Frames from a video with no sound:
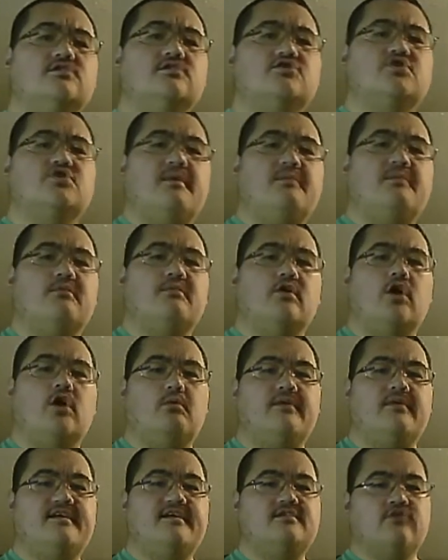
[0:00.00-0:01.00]
so we were
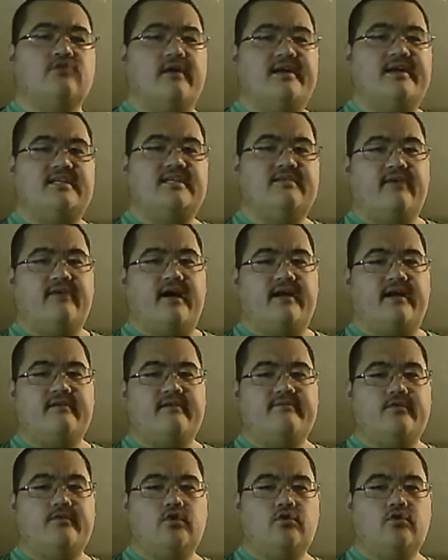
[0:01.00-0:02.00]
going trying to
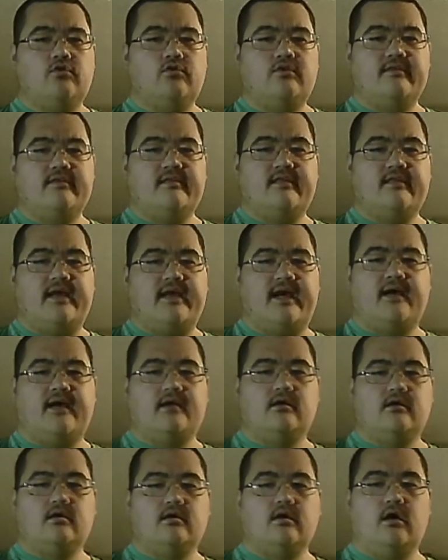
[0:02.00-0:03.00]
find food
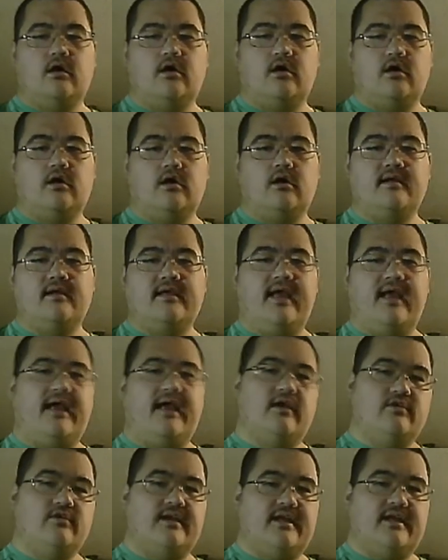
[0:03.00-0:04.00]
that uh, Kay
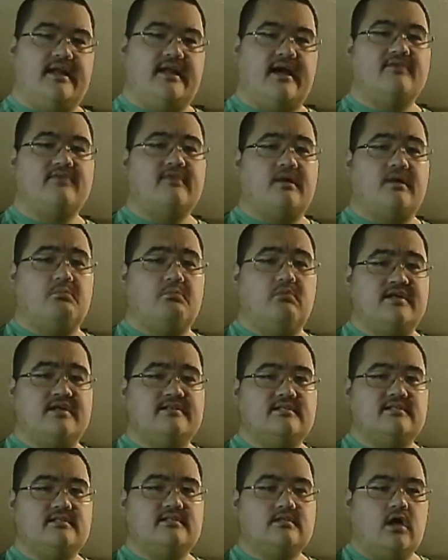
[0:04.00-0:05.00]
could eat at that
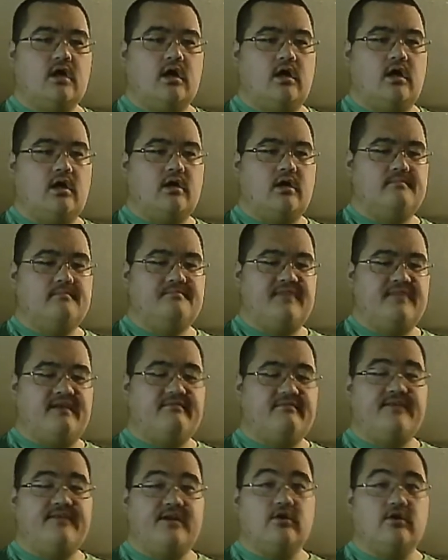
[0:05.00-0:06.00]
was uh,
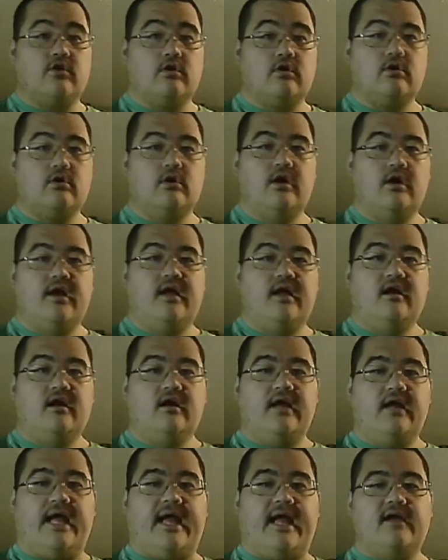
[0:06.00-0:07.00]
that fit her
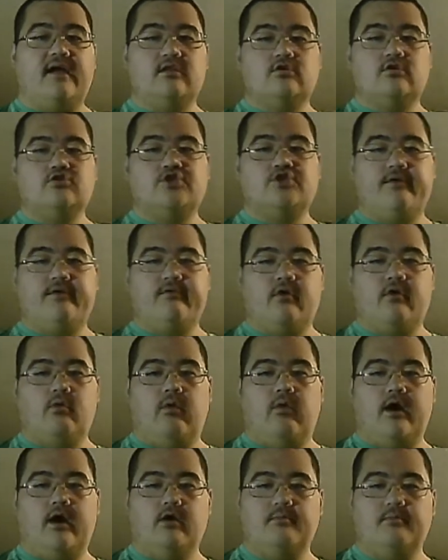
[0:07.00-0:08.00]
allergy
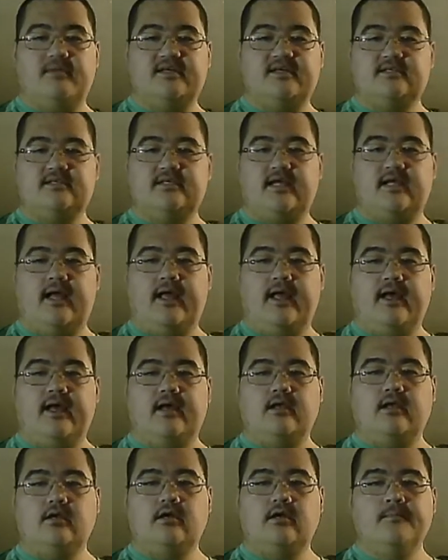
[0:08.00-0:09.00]
requirements.
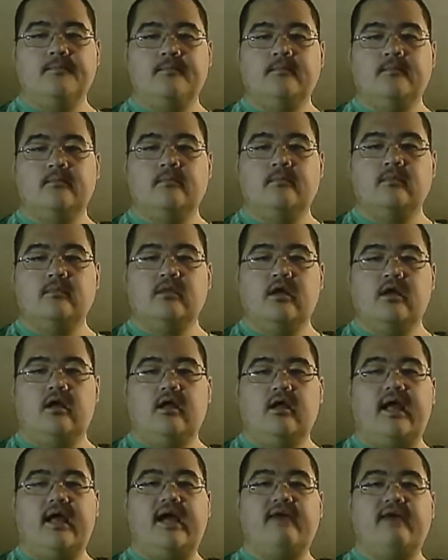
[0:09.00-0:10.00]
And
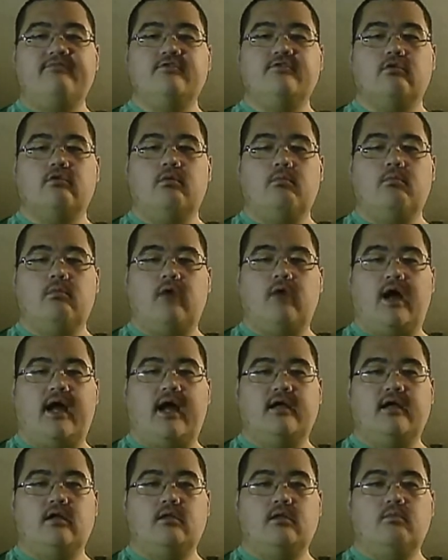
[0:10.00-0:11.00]
after a
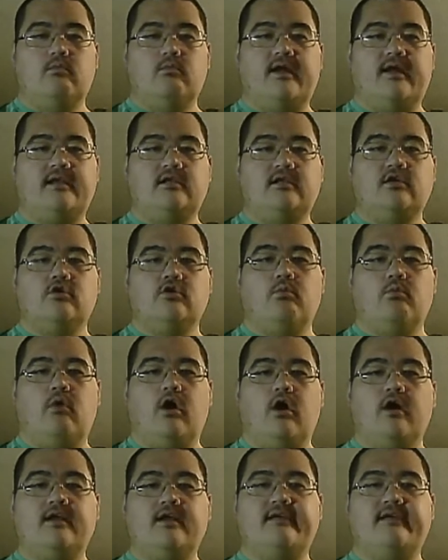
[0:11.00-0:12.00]
while, when you're
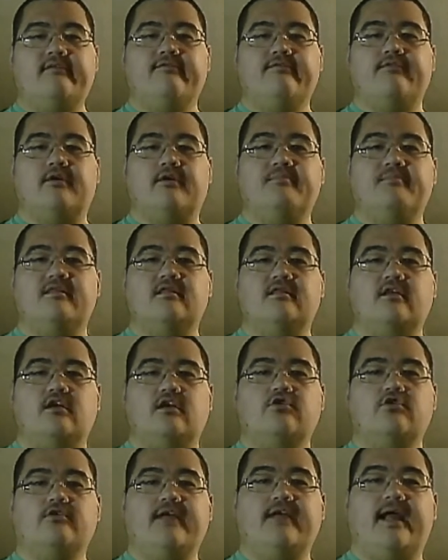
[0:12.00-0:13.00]
walking from
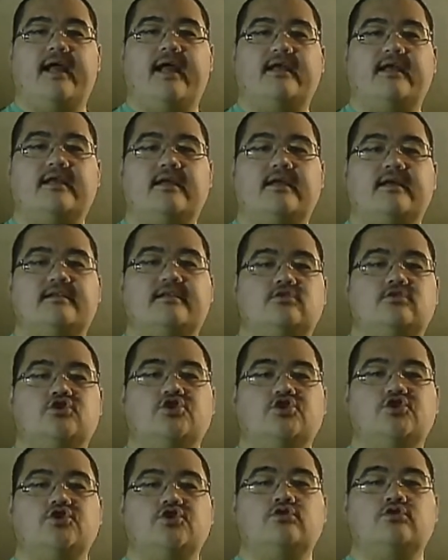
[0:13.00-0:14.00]
Thunder Canyon
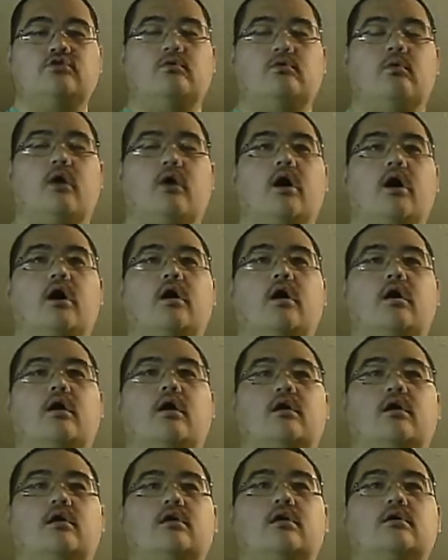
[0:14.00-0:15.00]
to
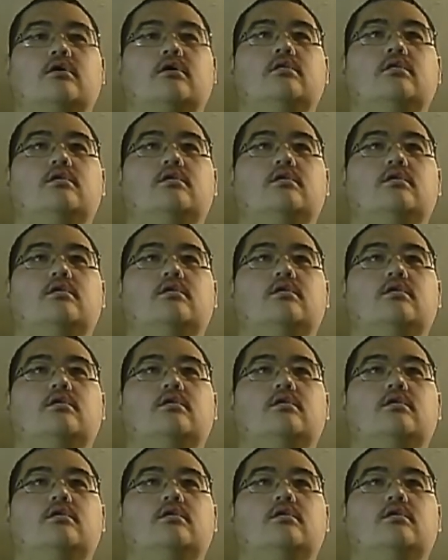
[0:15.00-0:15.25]
uh,